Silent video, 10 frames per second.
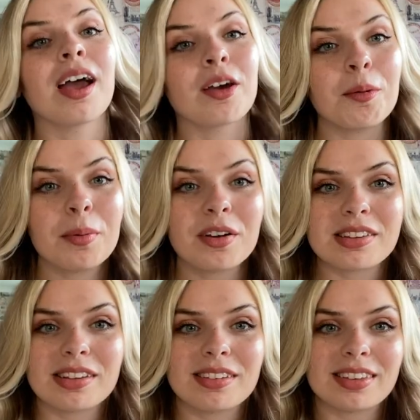I got my
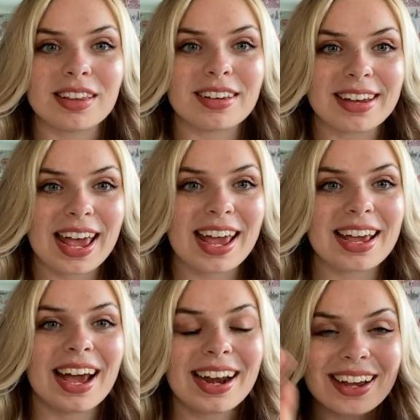results the other
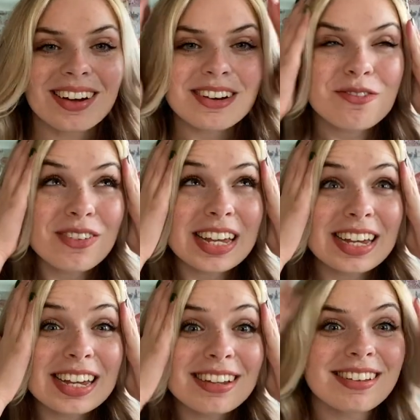day and I got a
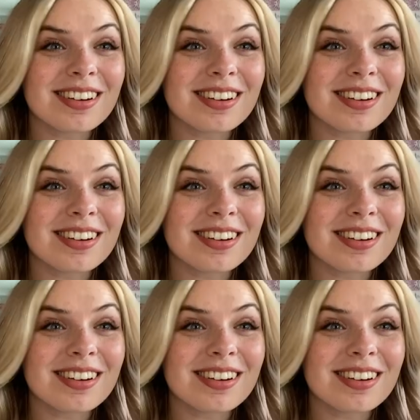first.